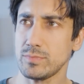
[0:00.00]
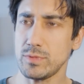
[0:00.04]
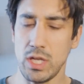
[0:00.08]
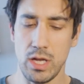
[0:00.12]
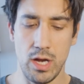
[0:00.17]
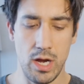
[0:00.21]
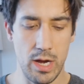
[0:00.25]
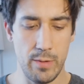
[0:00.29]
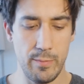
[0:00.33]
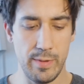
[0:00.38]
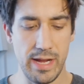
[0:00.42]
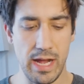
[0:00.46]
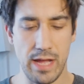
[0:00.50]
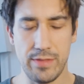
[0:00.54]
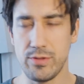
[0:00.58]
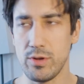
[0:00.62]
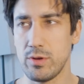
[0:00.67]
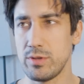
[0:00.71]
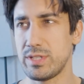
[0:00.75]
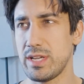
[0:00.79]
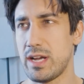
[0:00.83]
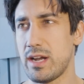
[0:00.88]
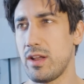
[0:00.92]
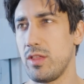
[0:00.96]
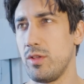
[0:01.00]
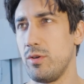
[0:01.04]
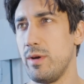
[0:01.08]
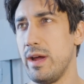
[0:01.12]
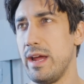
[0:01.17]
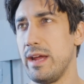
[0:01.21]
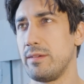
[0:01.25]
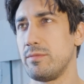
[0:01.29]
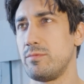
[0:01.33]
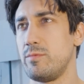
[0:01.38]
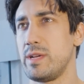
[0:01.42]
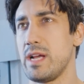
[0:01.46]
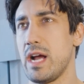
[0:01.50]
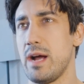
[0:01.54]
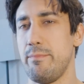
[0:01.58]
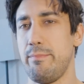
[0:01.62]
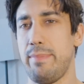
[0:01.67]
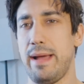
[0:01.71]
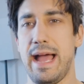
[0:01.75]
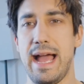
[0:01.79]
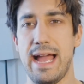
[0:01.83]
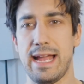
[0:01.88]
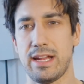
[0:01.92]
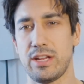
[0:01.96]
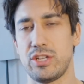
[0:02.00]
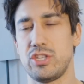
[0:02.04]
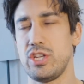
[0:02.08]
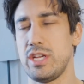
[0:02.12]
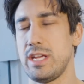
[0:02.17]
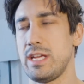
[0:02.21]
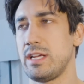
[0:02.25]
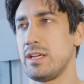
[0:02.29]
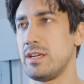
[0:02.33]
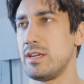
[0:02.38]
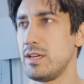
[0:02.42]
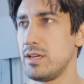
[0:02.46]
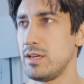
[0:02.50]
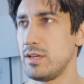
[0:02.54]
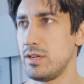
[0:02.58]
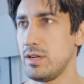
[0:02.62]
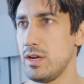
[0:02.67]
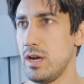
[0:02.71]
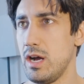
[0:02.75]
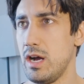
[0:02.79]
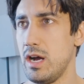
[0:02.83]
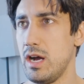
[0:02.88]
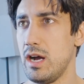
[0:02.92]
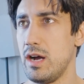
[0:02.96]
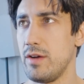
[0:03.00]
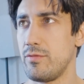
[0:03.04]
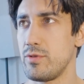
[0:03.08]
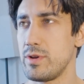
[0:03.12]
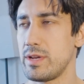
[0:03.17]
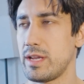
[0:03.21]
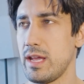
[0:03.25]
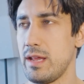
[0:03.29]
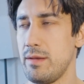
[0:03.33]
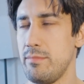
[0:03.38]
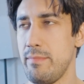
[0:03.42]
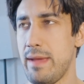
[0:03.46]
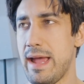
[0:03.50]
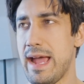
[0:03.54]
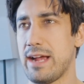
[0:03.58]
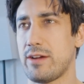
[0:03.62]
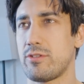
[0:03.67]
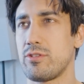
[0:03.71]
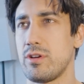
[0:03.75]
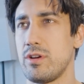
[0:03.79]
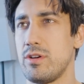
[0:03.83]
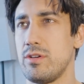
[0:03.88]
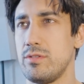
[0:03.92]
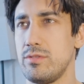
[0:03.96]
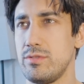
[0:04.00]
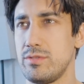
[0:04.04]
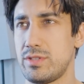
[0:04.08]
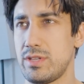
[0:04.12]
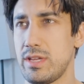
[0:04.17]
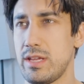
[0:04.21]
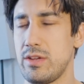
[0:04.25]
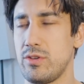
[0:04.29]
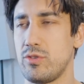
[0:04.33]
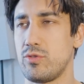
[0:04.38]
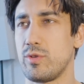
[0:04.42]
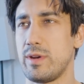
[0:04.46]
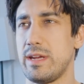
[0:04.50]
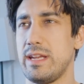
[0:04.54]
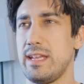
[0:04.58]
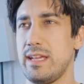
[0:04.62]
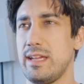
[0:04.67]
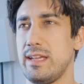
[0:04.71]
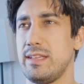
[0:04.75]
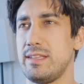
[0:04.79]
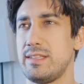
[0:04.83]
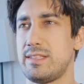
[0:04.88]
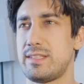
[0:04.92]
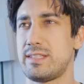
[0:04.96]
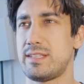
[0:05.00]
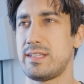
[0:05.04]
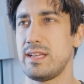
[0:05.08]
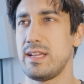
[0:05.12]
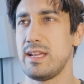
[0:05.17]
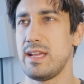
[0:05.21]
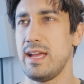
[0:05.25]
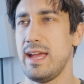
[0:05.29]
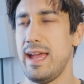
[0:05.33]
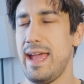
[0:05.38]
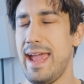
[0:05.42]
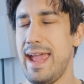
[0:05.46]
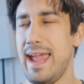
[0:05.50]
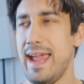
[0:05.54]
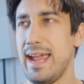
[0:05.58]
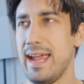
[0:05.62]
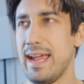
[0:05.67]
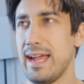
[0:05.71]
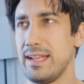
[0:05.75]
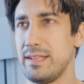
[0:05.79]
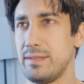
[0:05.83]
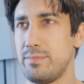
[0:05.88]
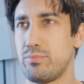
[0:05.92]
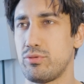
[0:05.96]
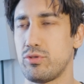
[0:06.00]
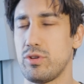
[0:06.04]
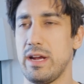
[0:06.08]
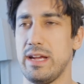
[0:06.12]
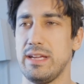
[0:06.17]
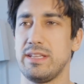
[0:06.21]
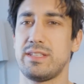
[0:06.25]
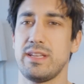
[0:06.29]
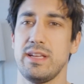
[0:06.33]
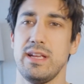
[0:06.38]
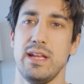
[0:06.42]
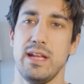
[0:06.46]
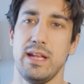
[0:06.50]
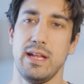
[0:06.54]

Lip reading: all right, we got those out of the way. We got packaging, freaking macros, ingredients, and price.